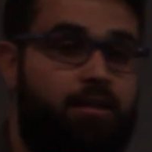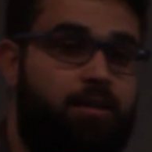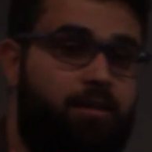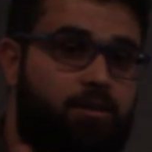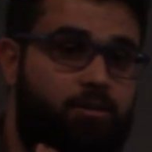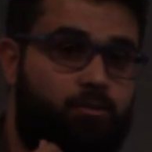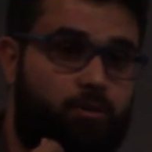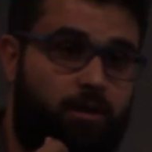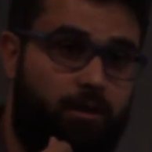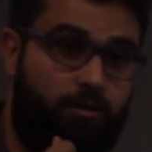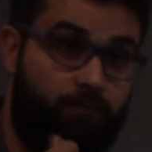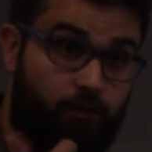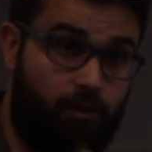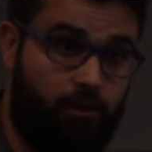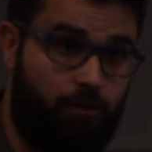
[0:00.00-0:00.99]
these
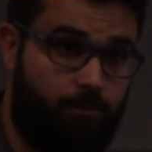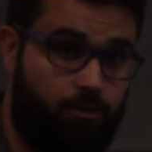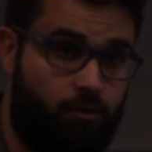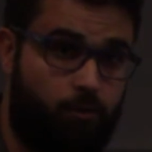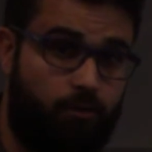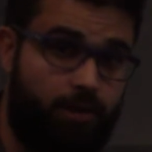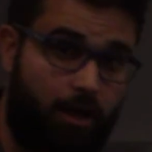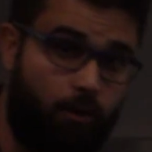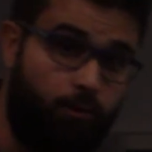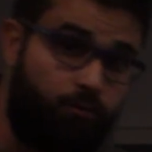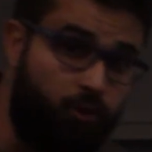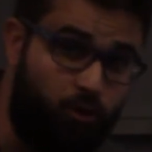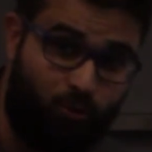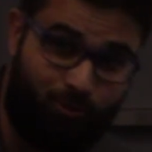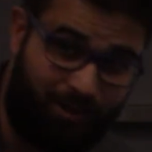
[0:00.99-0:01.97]
verbs
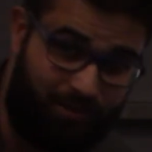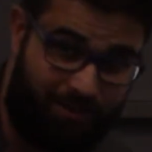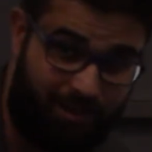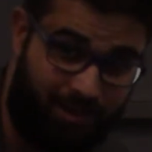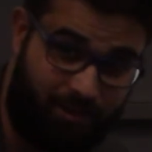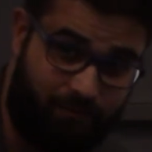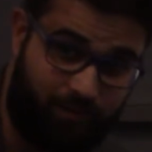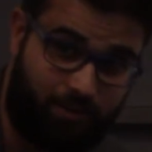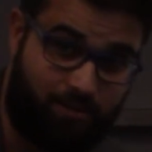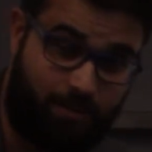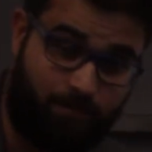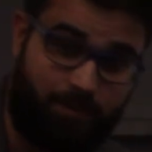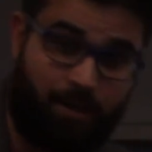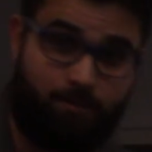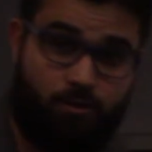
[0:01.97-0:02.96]
without the nun at the end of it.
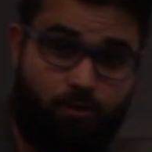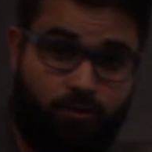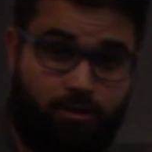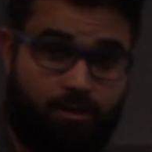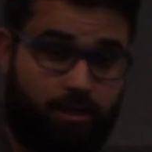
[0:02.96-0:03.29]
Sometimes you can